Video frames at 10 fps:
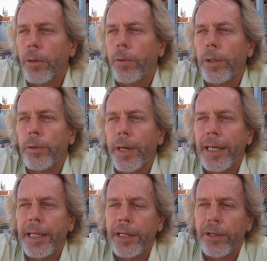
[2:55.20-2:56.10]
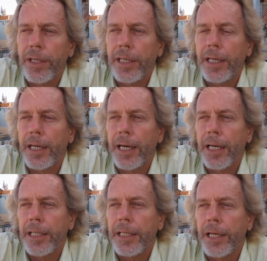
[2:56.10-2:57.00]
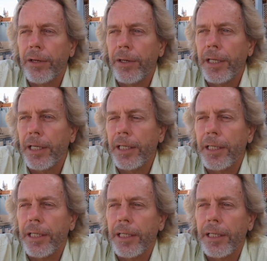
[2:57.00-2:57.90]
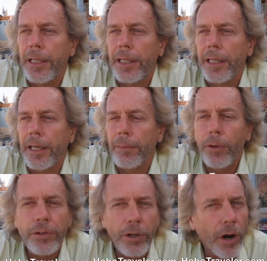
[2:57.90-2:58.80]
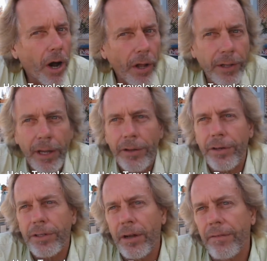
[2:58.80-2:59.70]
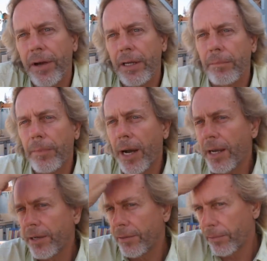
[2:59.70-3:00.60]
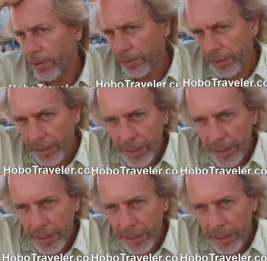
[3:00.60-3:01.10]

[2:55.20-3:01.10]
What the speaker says: What do I carry? I carry most all the other stuff I can buy on the road.